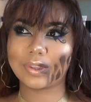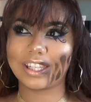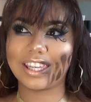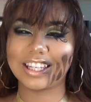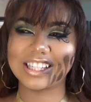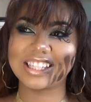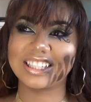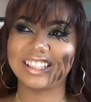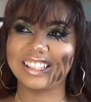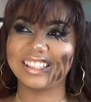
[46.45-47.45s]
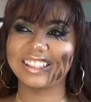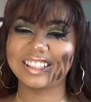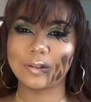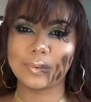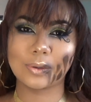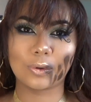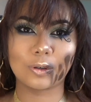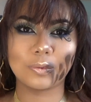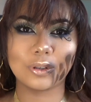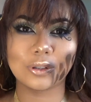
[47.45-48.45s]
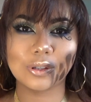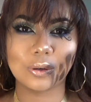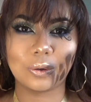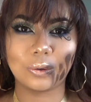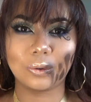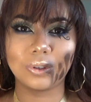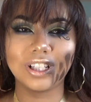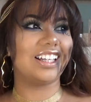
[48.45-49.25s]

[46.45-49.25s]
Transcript: he has to like absorb your soul